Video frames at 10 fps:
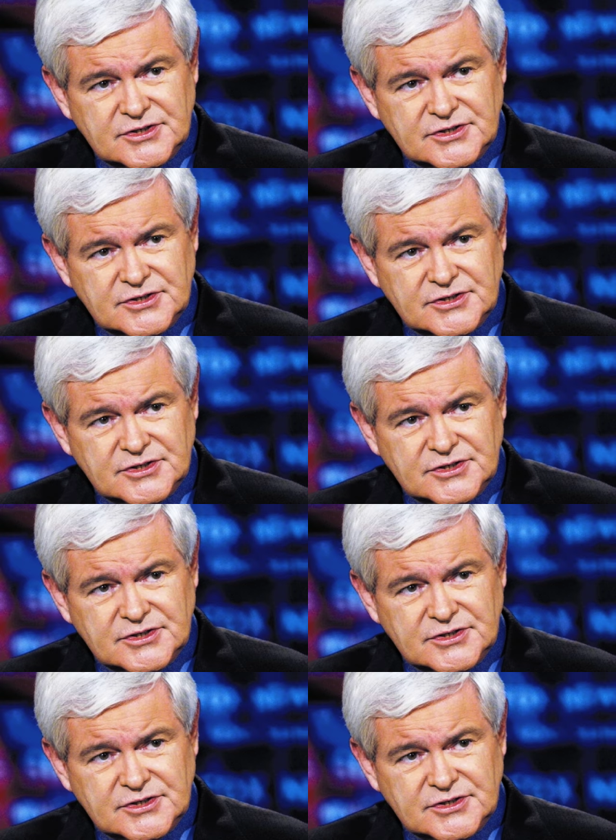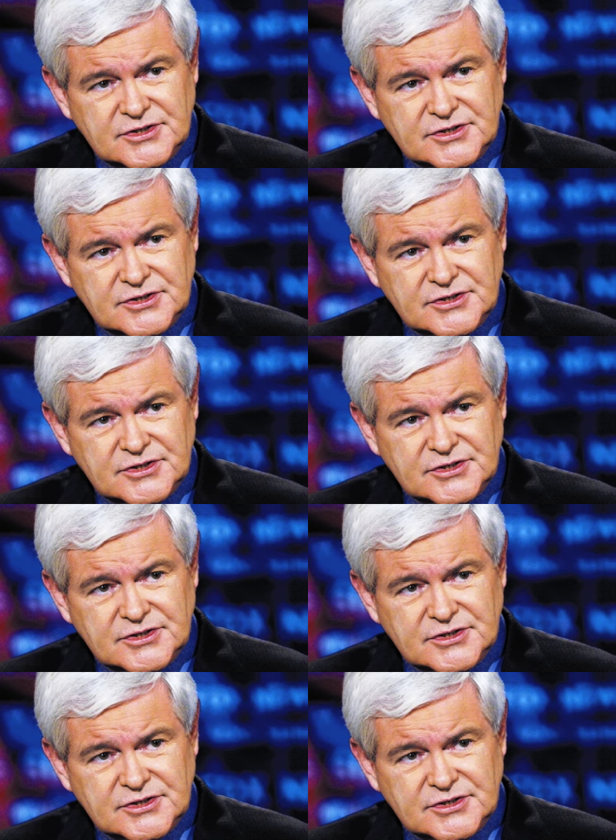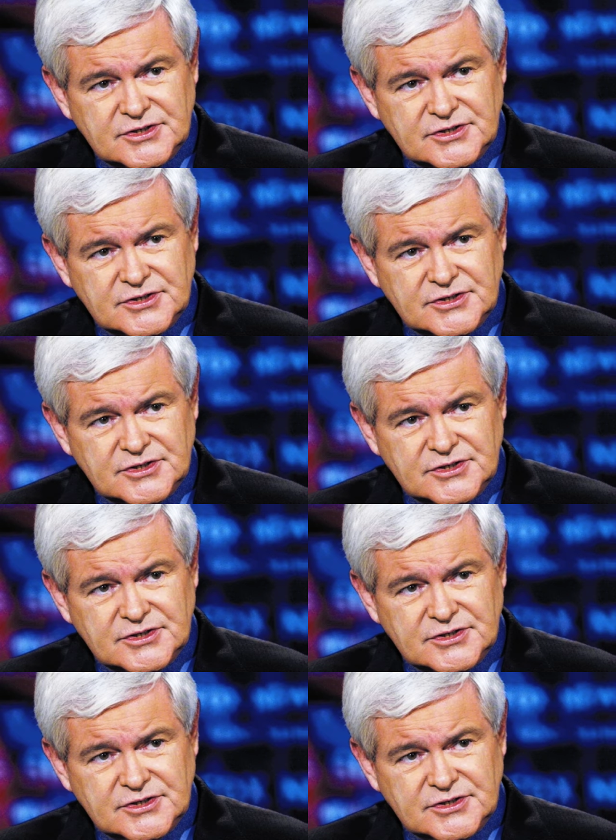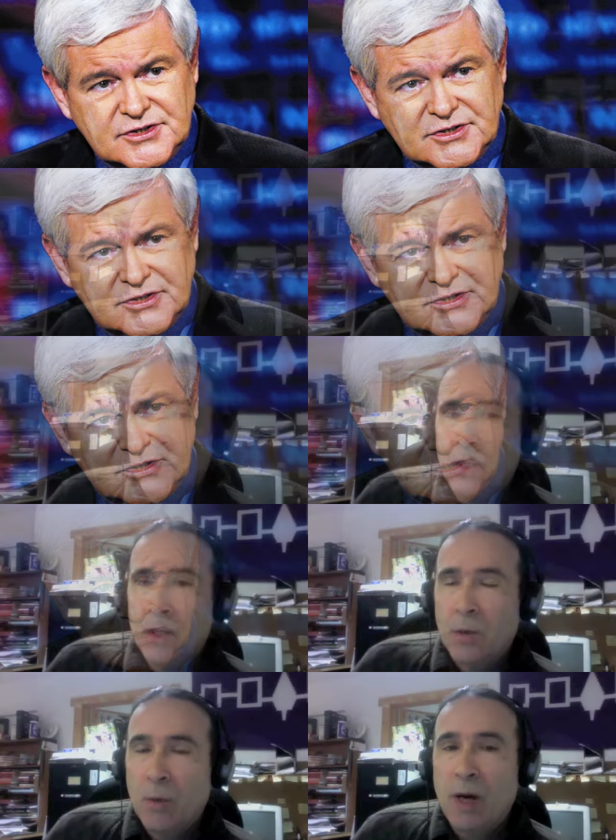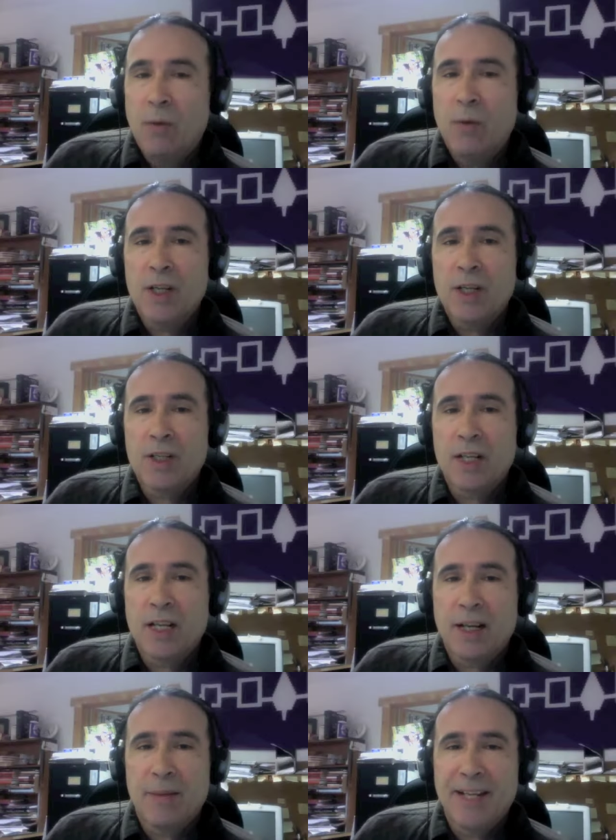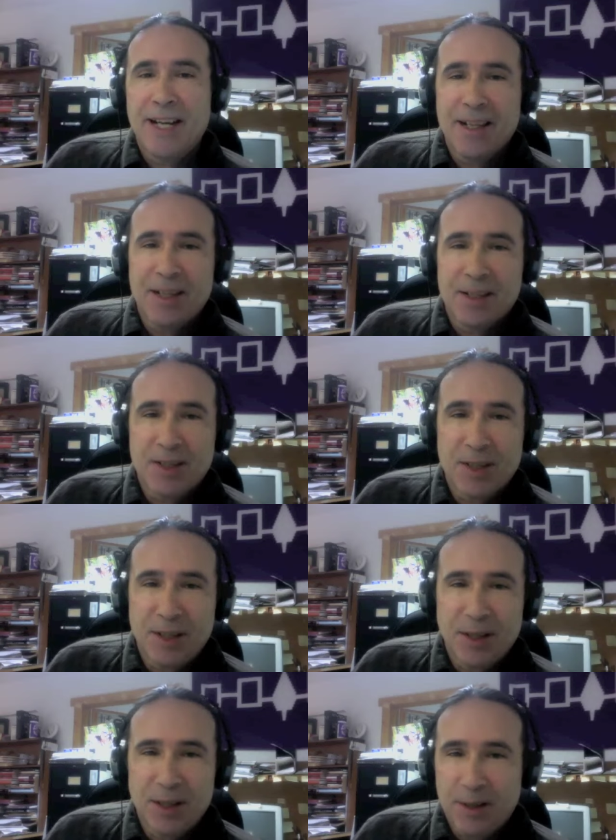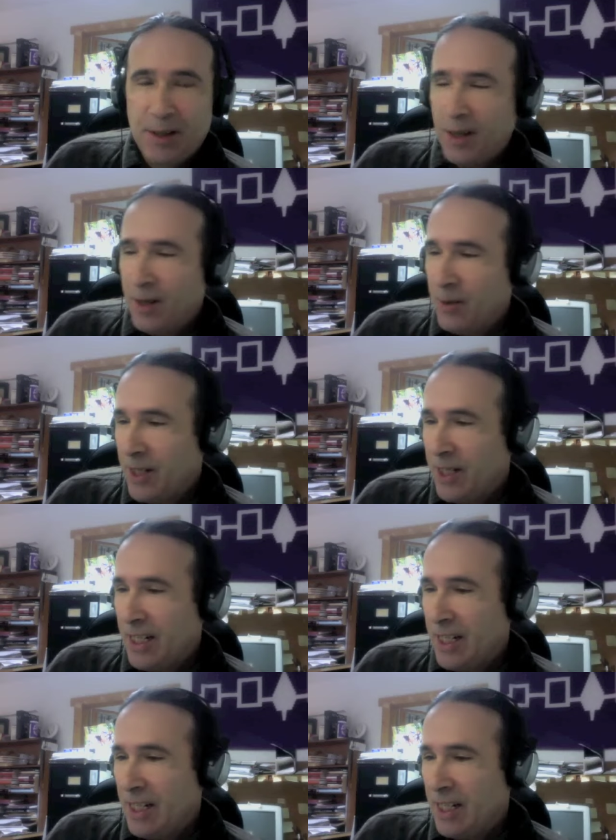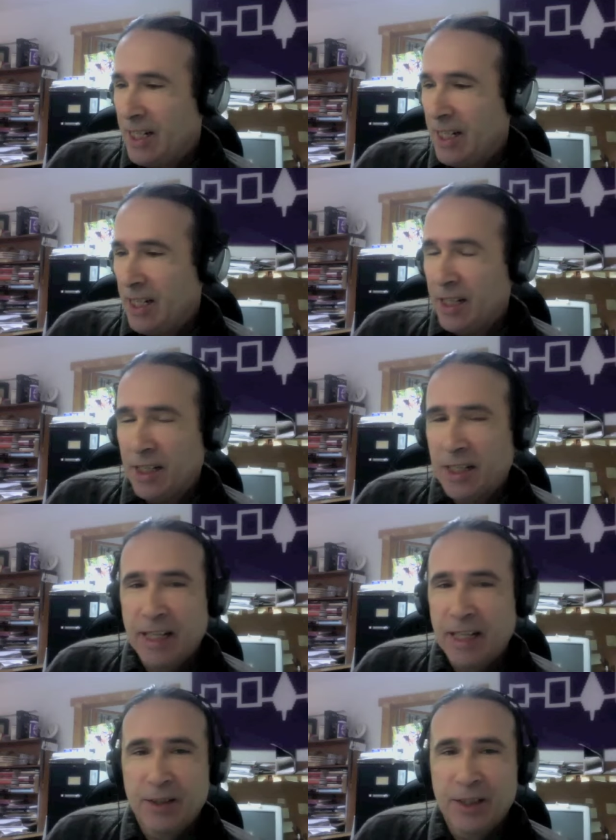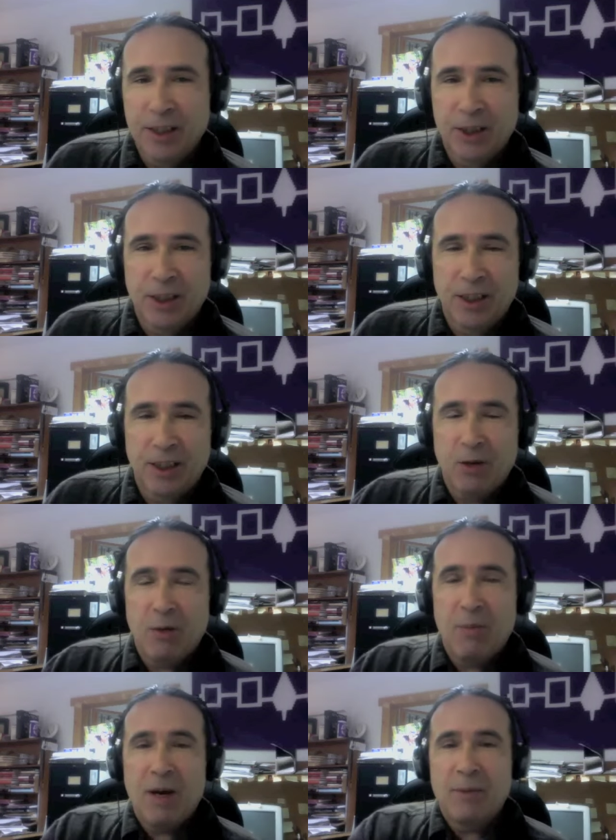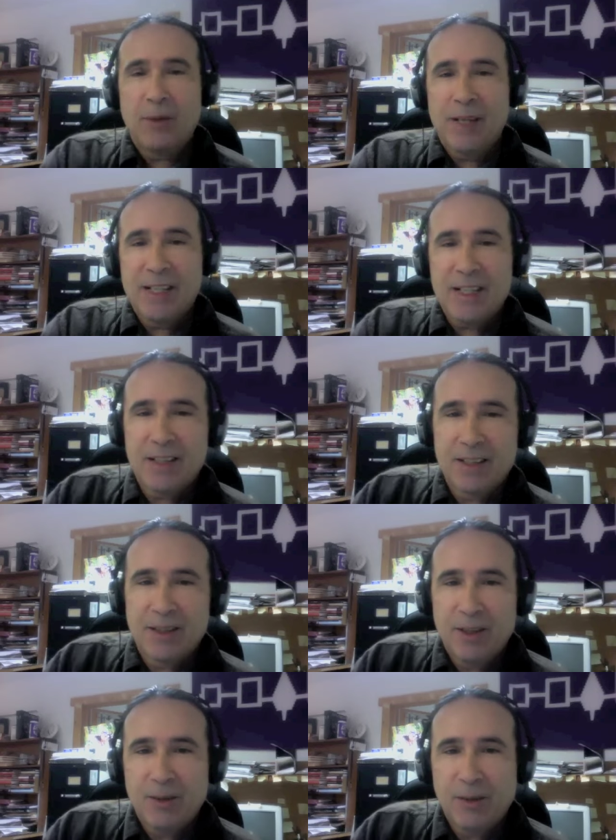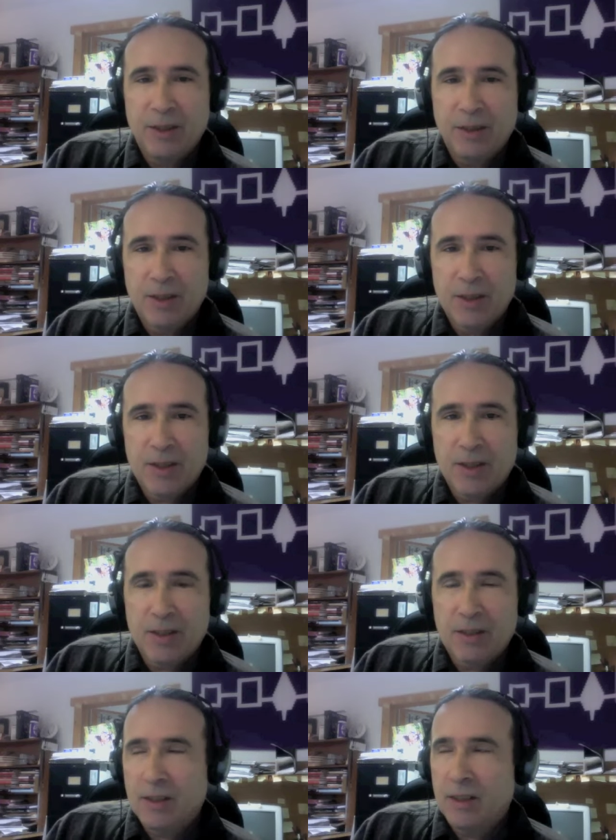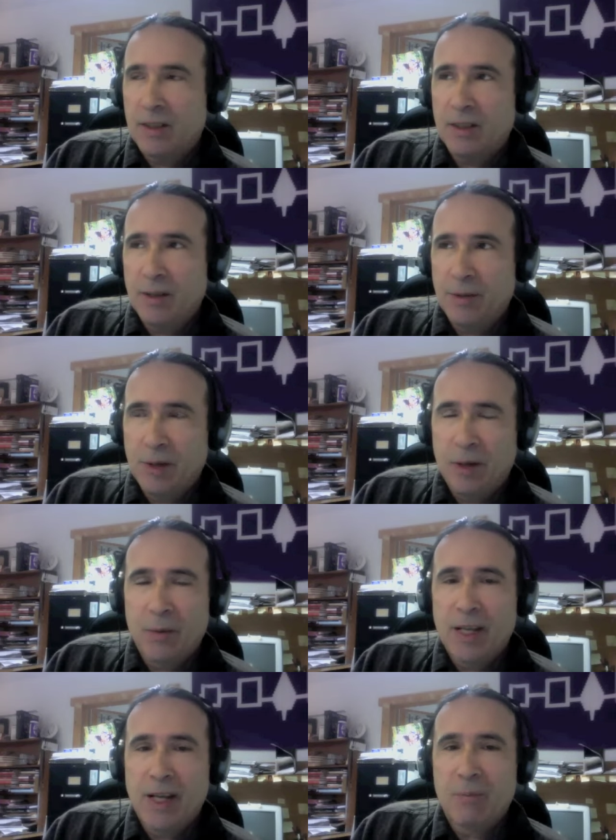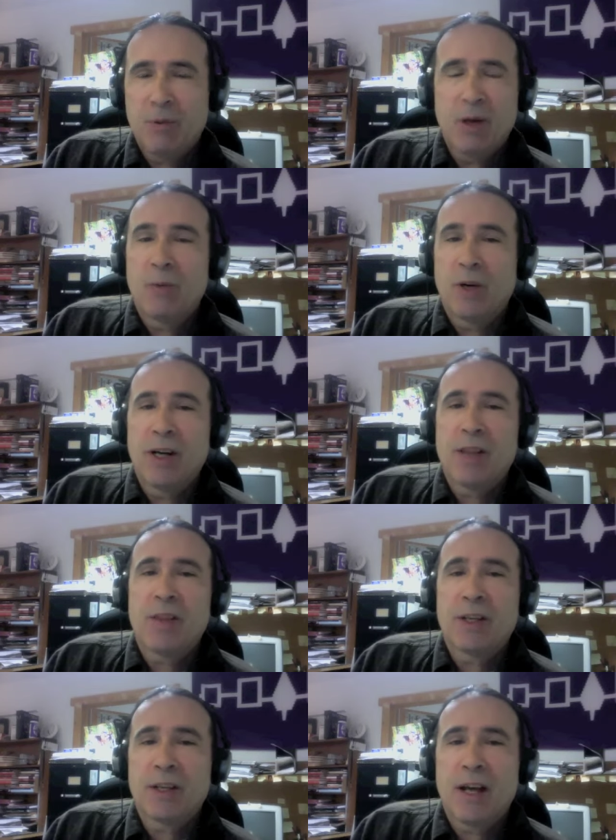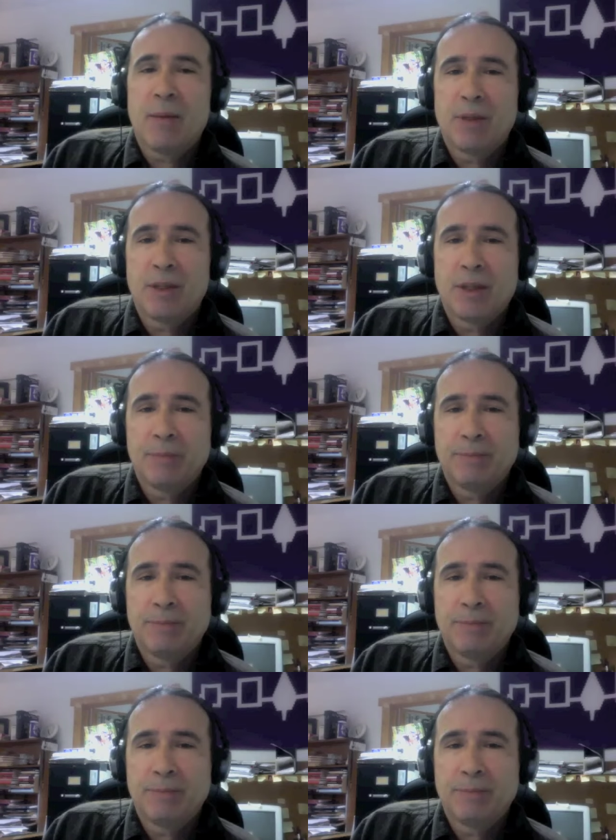right. mean, it's just nuts. That is his history. Well, what do you see coming out of this? Do you, you think we're going to get a, a Gingrich-Obama uh, race here in the long run, or is it uh, are, are we at a point where anything could happen yet?